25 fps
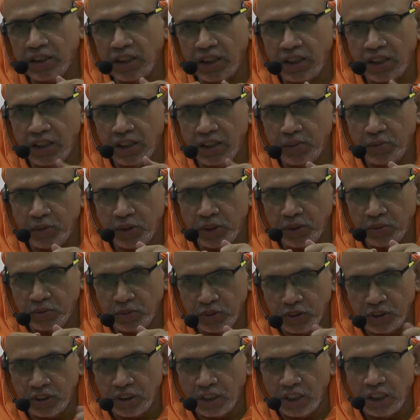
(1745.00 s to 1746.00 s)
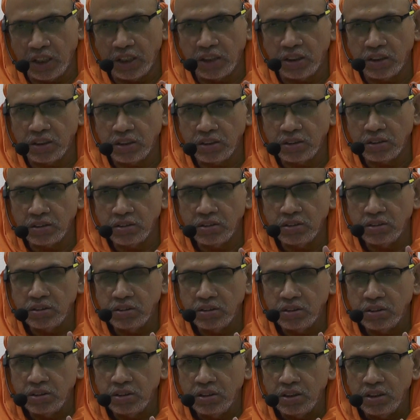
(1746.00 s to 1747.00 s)
thread becomes tight.
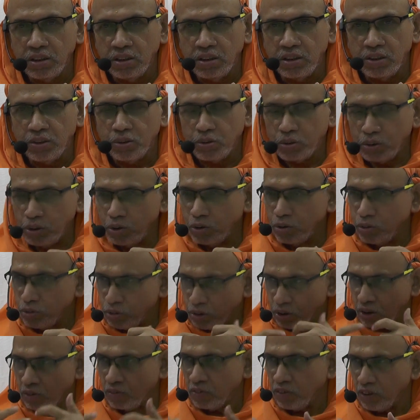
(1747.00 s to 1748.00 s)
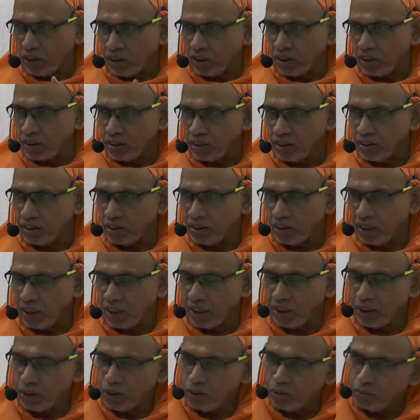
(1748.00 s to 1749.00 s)
So you suffer.
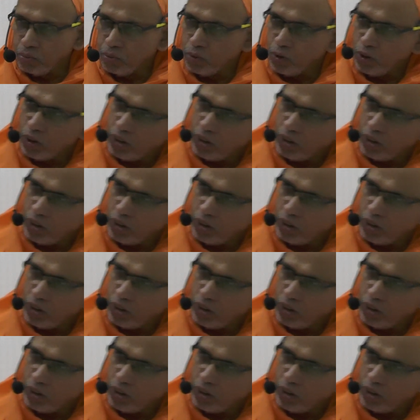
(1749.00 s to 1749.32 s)
And you pull